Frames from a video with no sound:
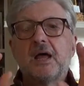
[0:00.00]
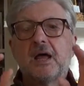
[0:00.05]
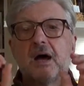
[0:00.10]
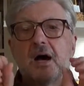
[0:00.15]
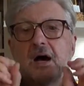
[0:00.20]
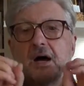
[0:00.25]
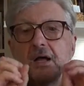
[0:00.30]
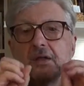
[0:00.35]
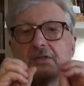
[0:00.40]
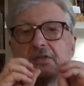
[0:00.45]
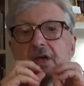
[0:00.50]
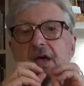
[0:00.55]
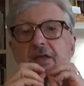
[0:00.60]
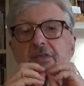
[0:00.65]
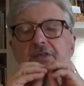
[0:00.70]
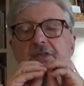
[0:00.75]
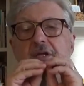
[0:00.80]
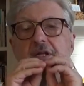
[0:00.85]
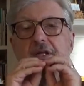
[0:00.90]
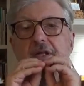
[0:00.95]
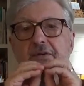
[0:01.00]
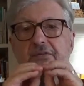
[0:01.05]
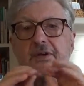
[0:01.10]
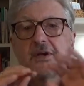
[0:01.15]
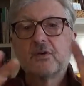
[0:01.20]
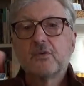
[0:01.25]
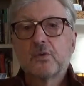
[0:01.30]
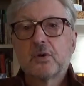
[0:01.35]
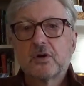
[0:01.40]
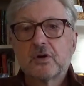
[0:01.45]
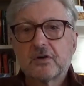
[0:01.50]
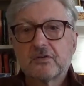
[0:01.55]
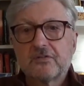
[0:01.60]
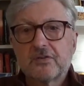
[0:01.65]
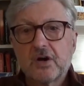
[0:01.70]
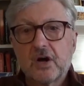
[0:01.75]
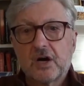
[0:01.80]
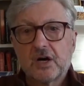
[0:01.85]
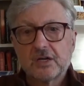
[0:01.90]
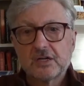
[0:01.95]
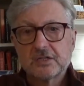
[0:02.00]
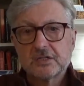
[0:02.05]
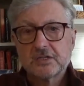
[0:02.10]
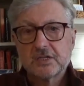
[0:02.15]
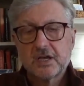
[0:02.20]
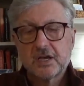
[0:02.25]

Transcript: That the living word of God is